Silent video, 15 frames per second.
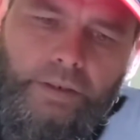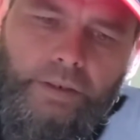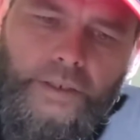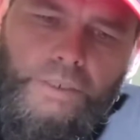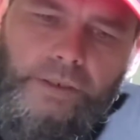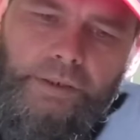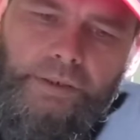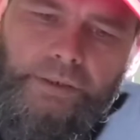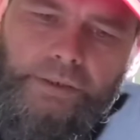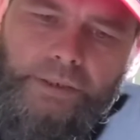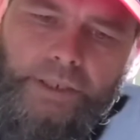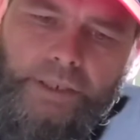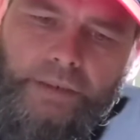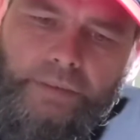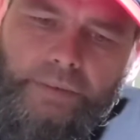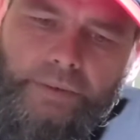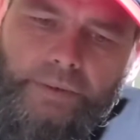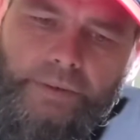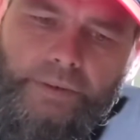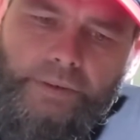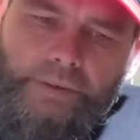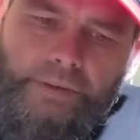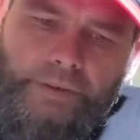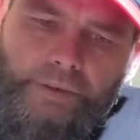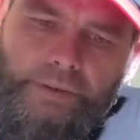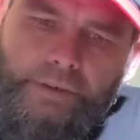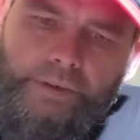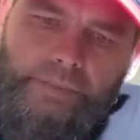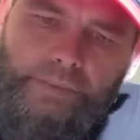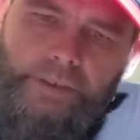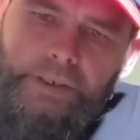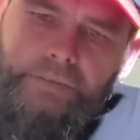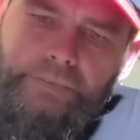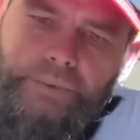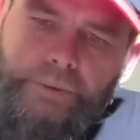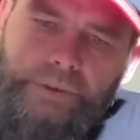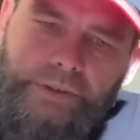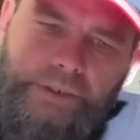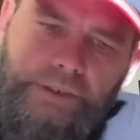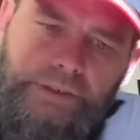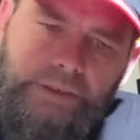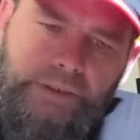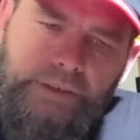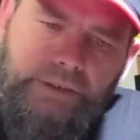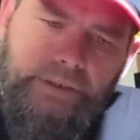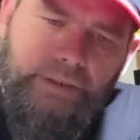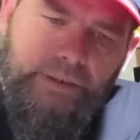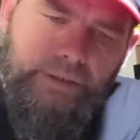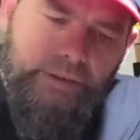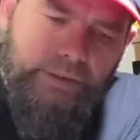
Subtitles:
Not gonna use that one. We need 4 of these. Look, Corinne.